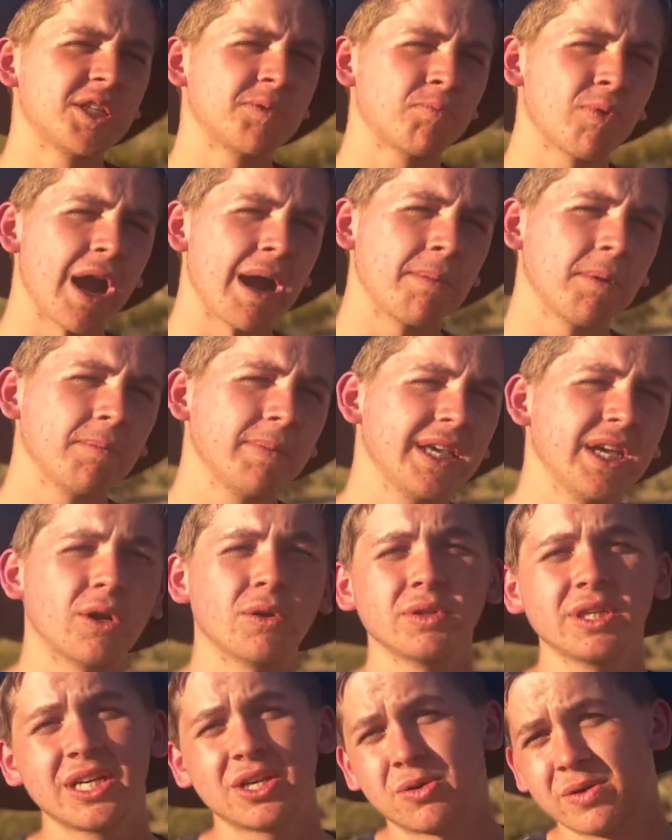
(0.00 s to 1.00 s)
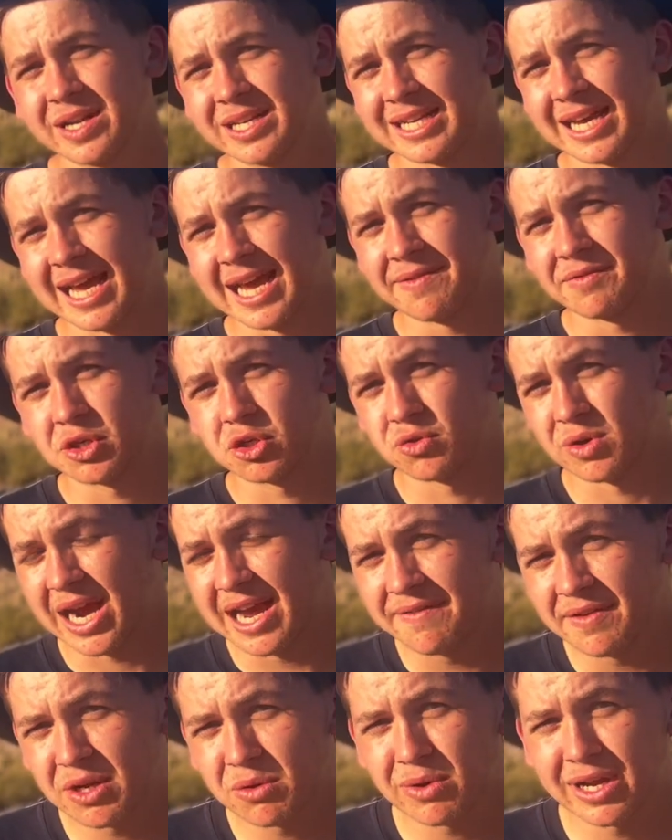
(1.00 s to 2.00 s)
probably only going to have a
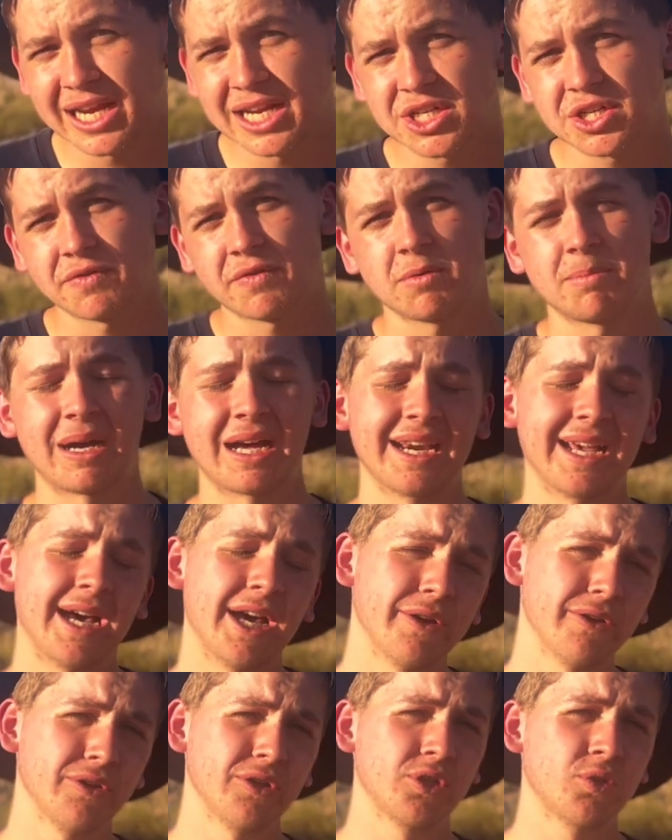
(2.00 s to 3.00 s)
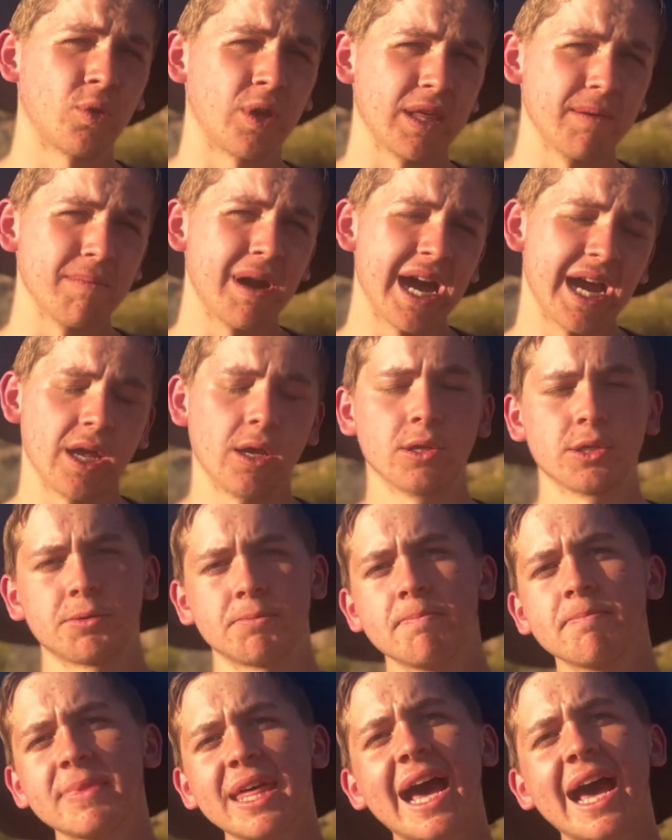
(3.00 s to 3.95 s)
driving range of about 120 miles.